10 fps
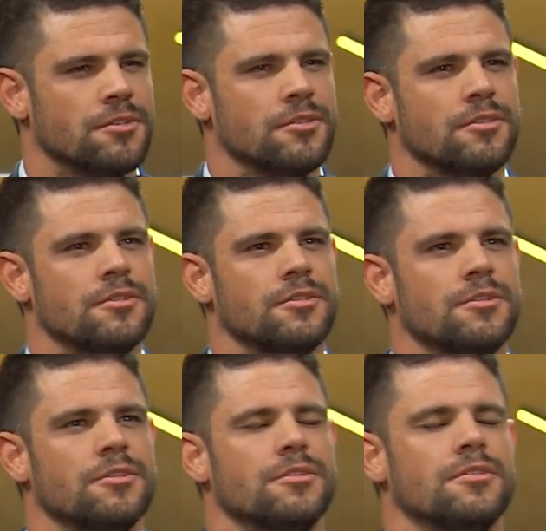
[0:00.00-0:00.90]

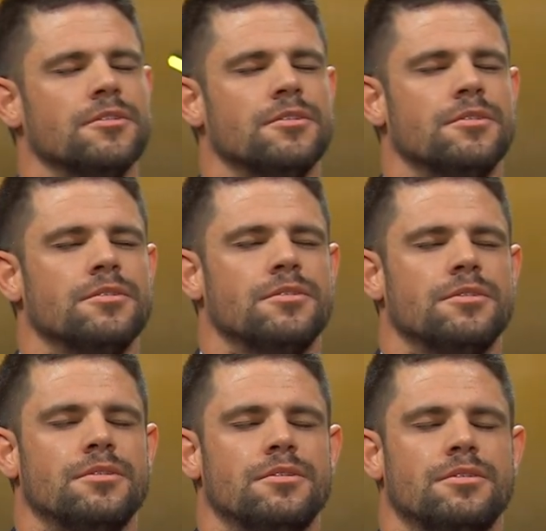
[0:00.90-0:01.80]

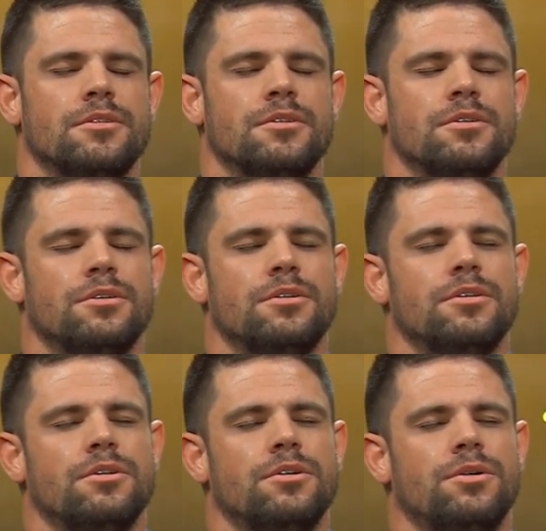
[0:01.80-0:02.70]

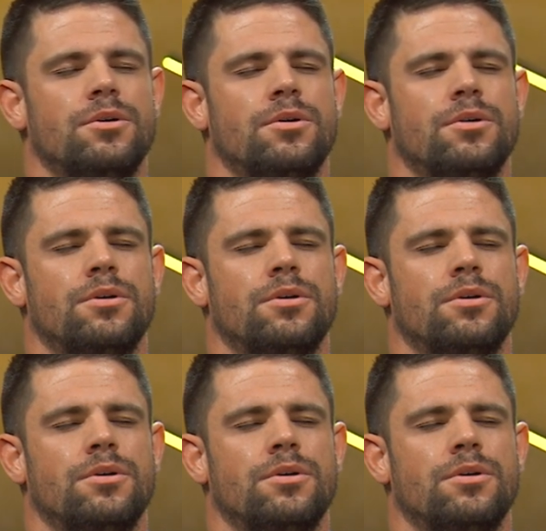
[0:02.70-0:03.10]
Nobody speaks.